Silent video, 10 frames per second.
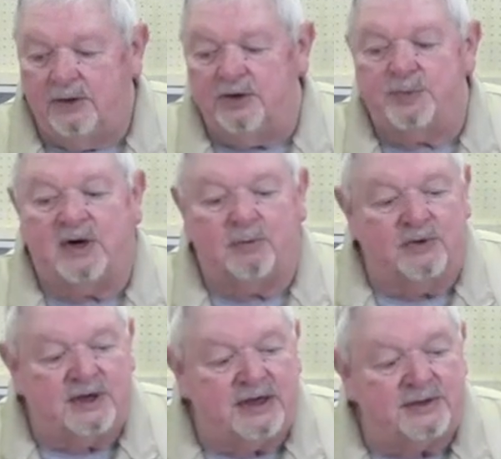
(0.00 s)
This part
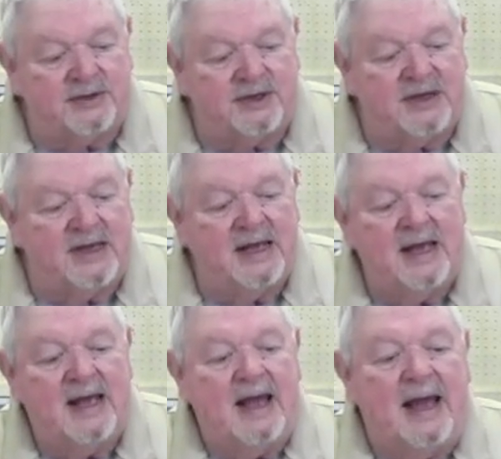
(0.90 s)
rotates,
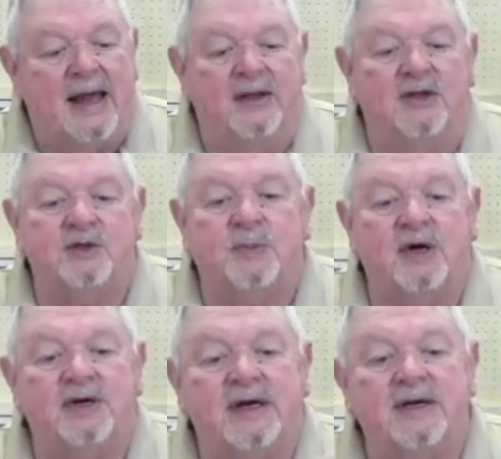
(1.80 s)
and this
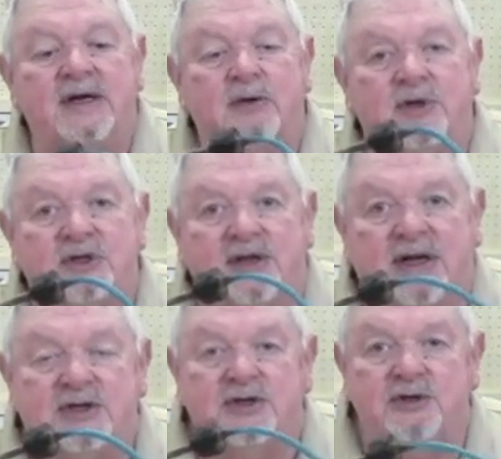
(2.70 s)
part down here, which
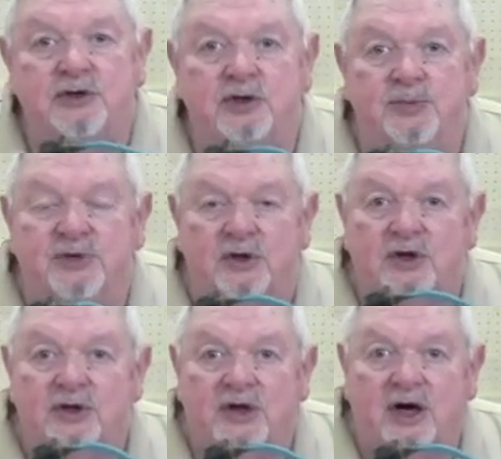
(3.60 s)
connects to the tubes and
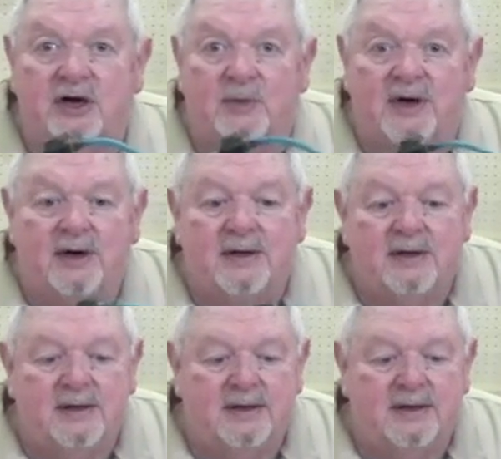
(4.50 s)
onto the hardware,